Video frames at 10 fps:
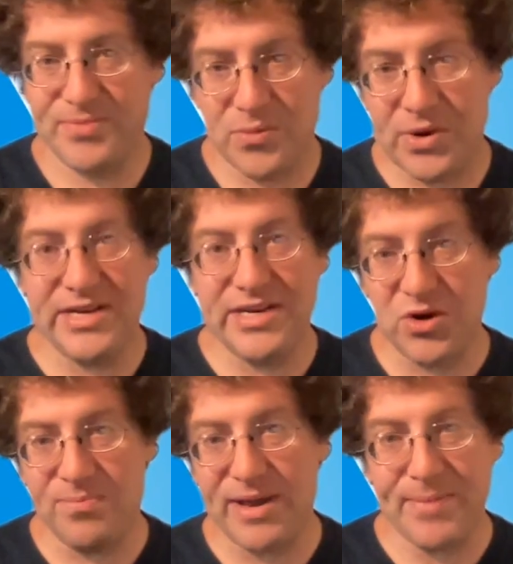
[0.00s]
Ready to go
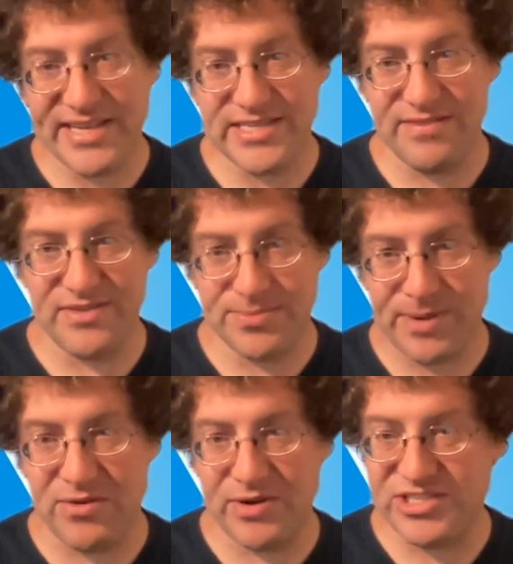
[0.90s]
and make positive,
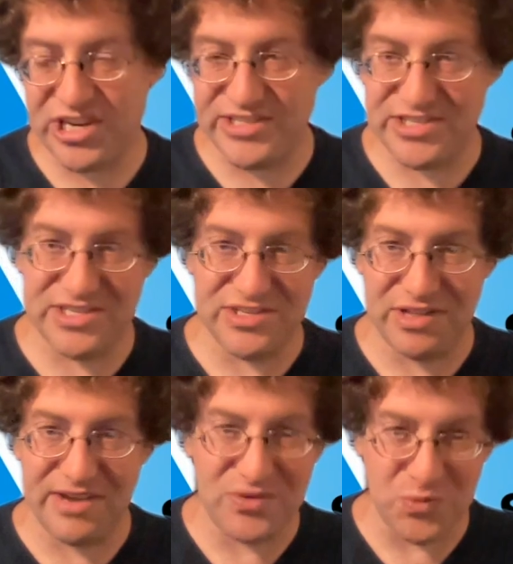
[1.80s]
inspiring changes in your
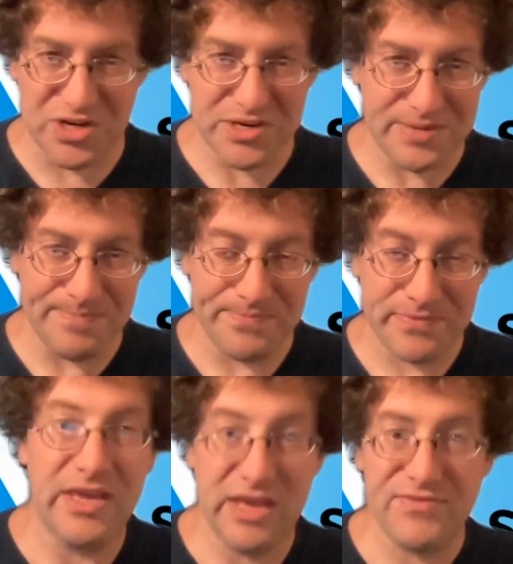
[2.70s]
life and work?
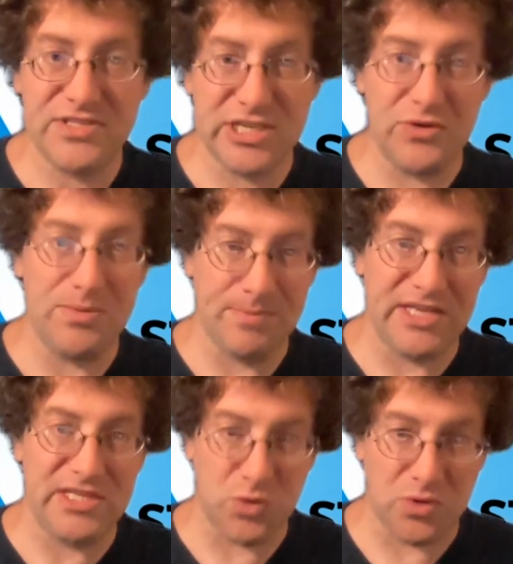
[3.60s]
If so, it
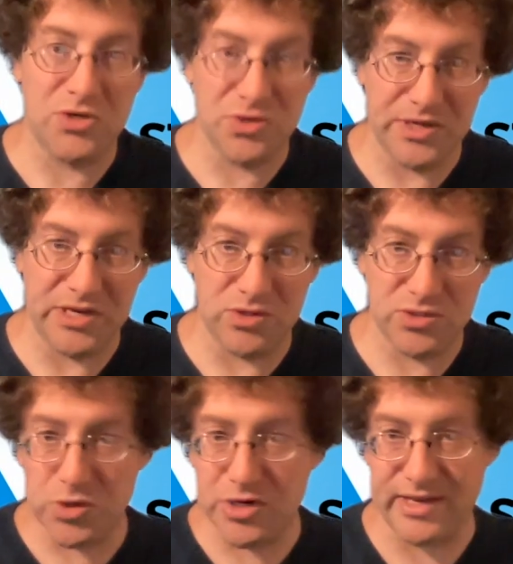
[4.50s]
means what we're doing here
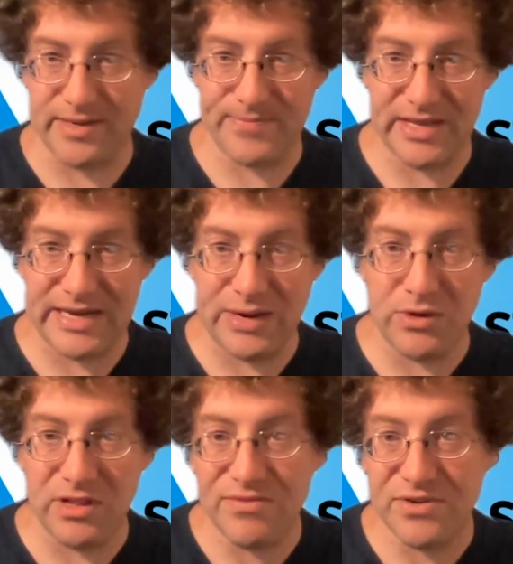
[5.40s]
is working, and I would
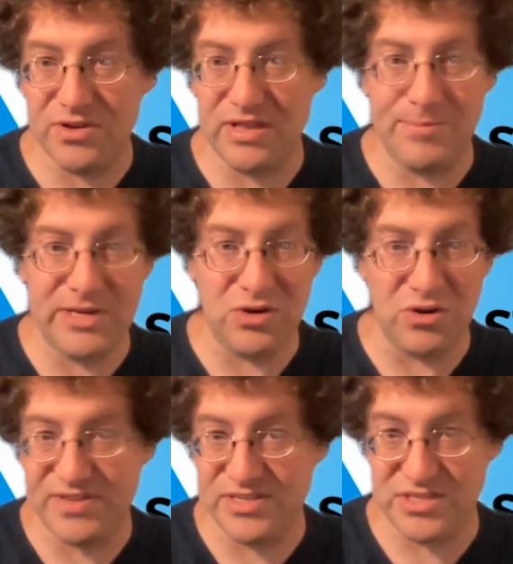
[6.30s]
love for you to let me know
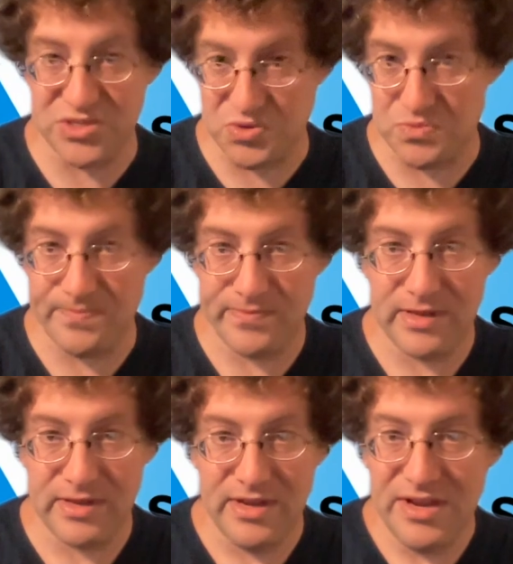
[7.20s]
if this is you.
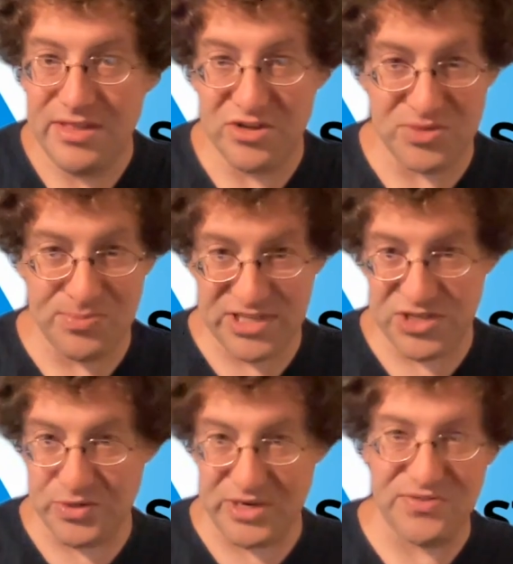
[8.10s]
There's a bunch
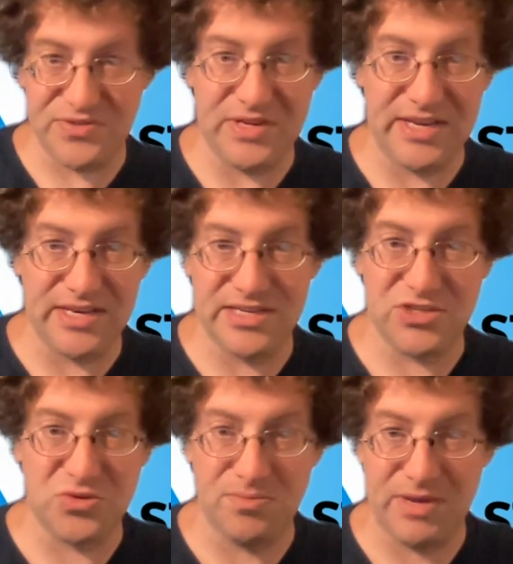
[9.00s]
of ways for you to get in
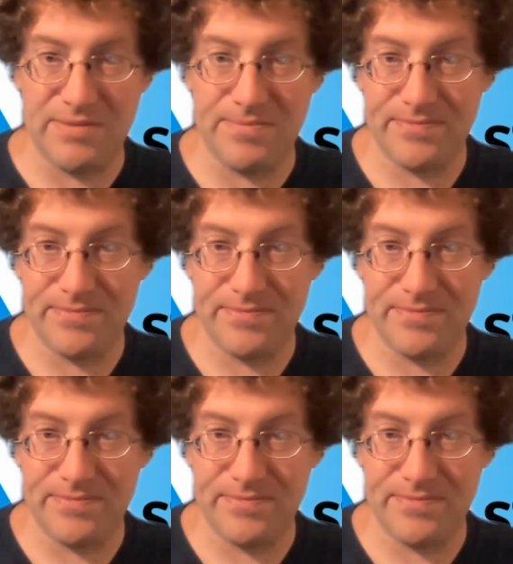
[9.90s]
touch with me.